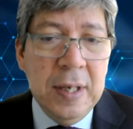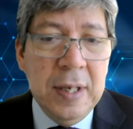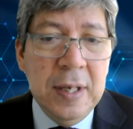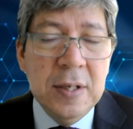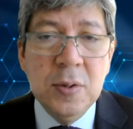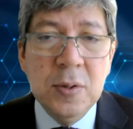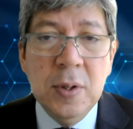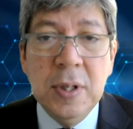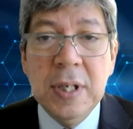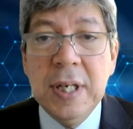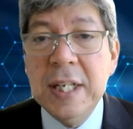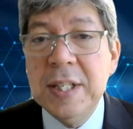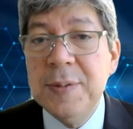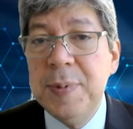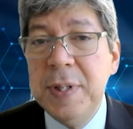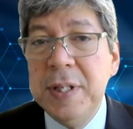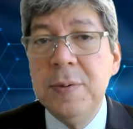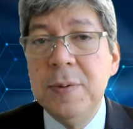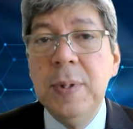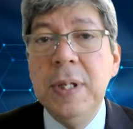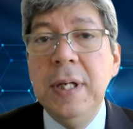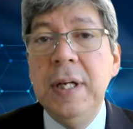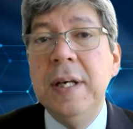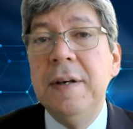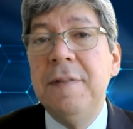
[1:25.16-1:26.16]
So it has
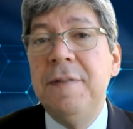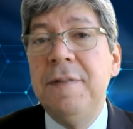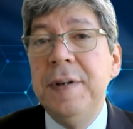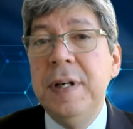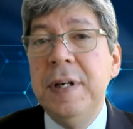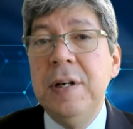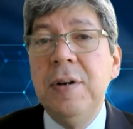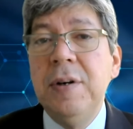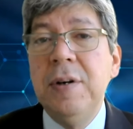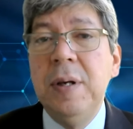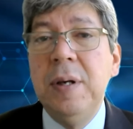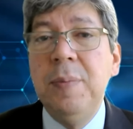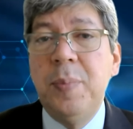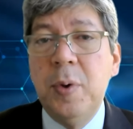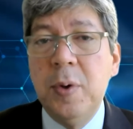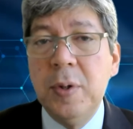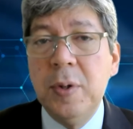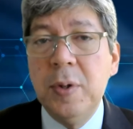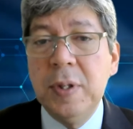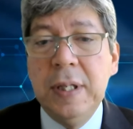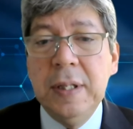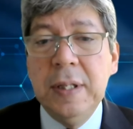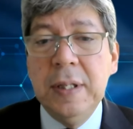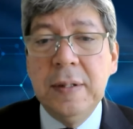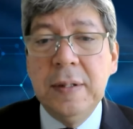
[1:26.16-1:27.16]
been really a very
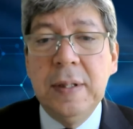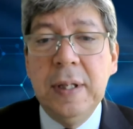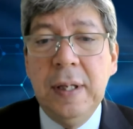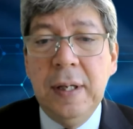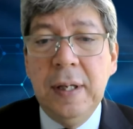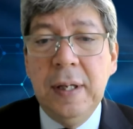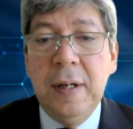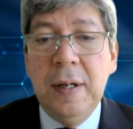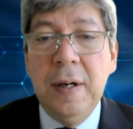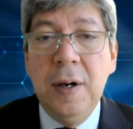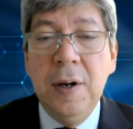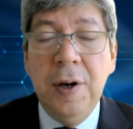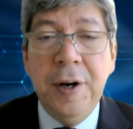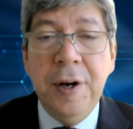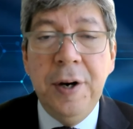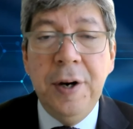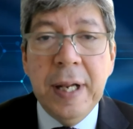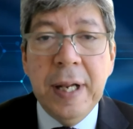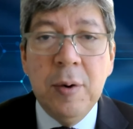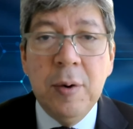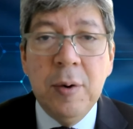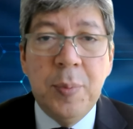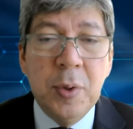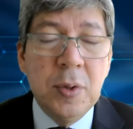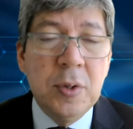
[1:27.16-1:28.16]
important
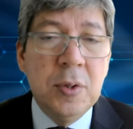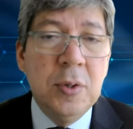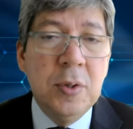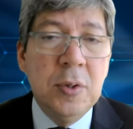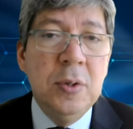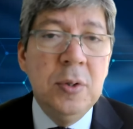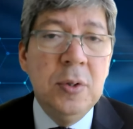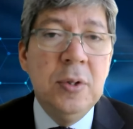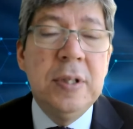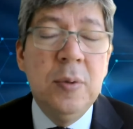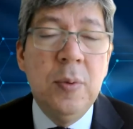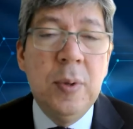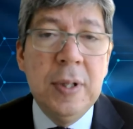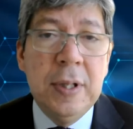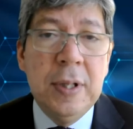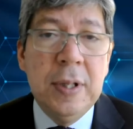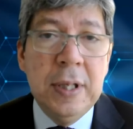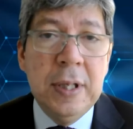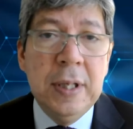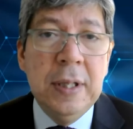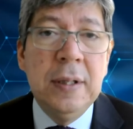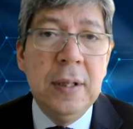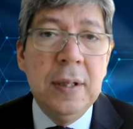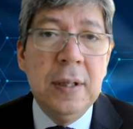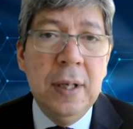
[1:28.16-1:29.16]
learning opportunity
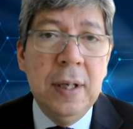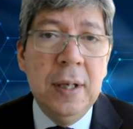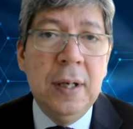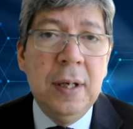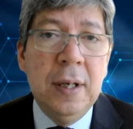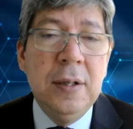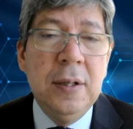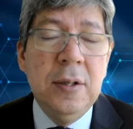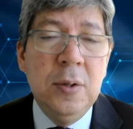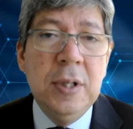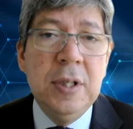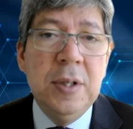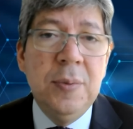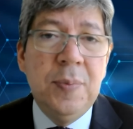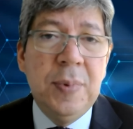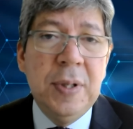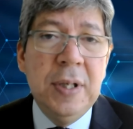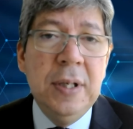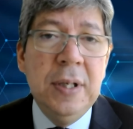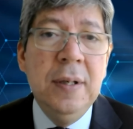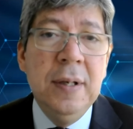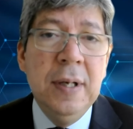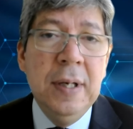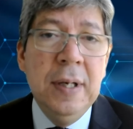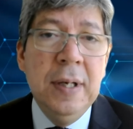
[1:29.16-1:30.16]
within
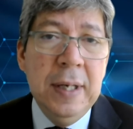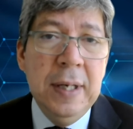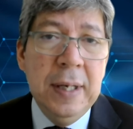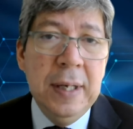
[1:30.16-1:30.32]
UNDP,